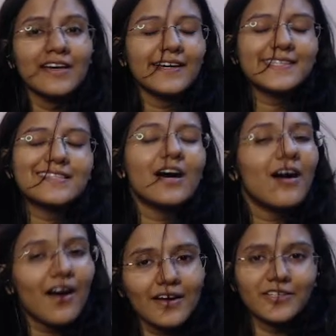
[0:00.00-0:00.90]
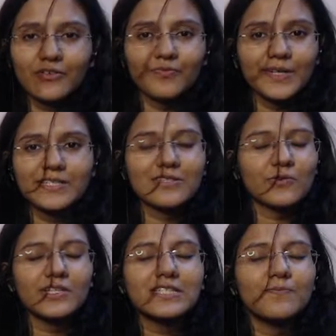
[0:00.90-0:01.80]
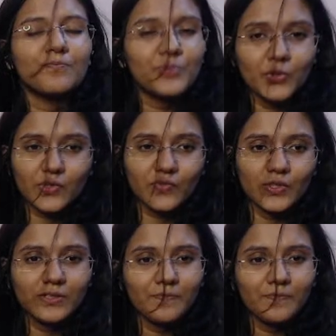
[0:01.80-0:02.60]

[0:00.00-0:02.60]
It's the heart of Mysore. It's beautiful.